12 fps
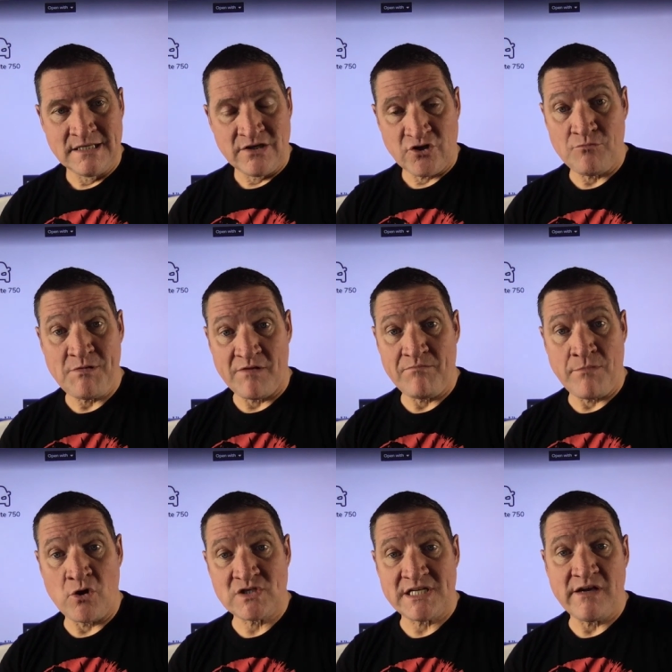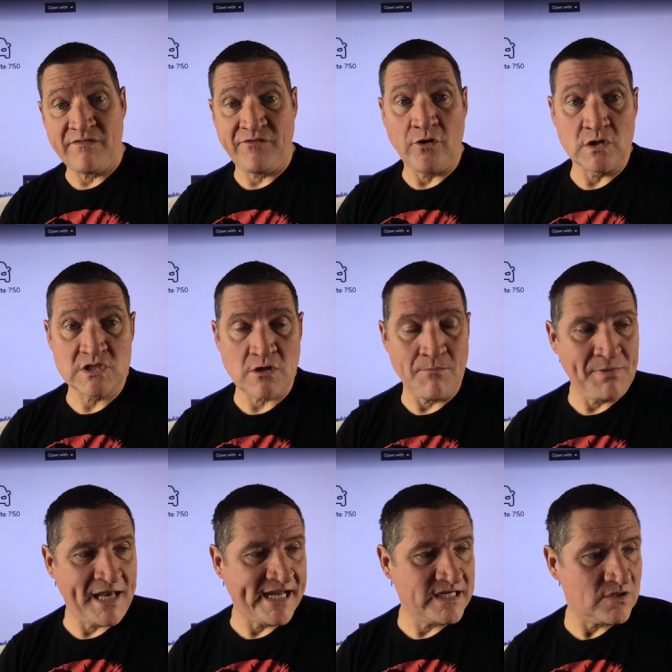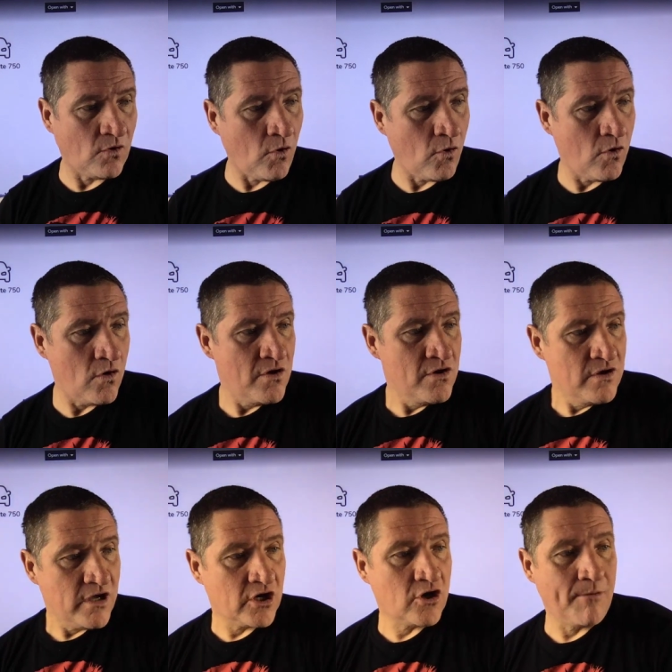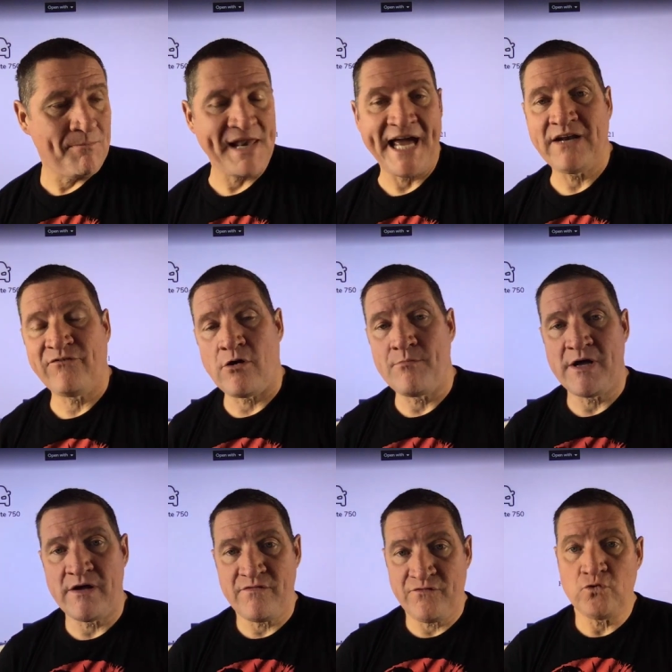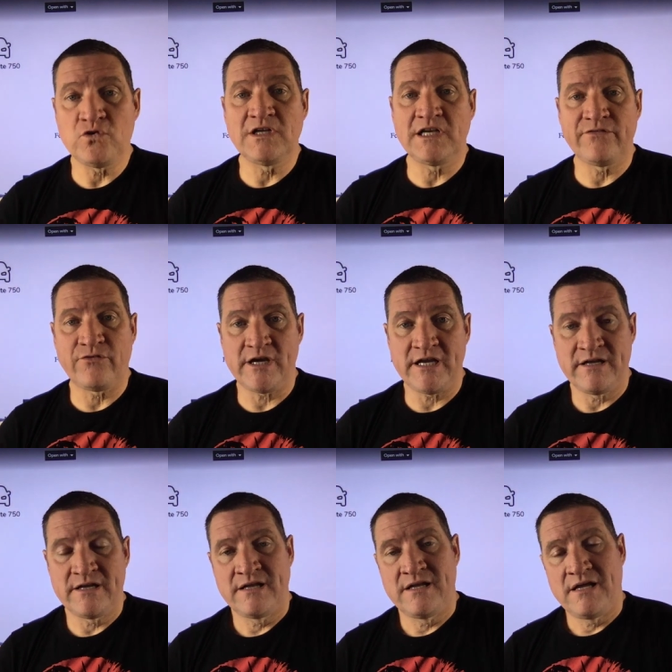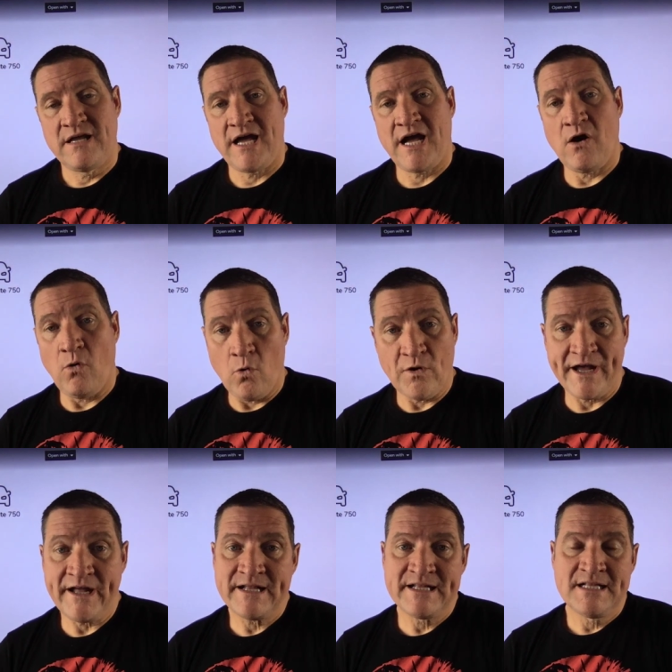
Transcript: Could be a, mostly a false complaint or a complaint from a food delivery uh, order.